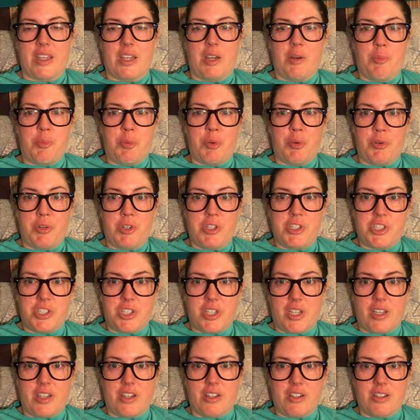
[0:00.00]

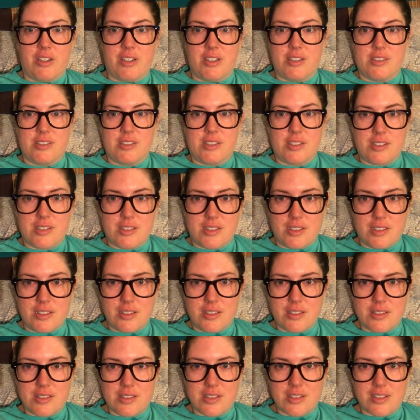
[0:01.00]
appreciate your existence.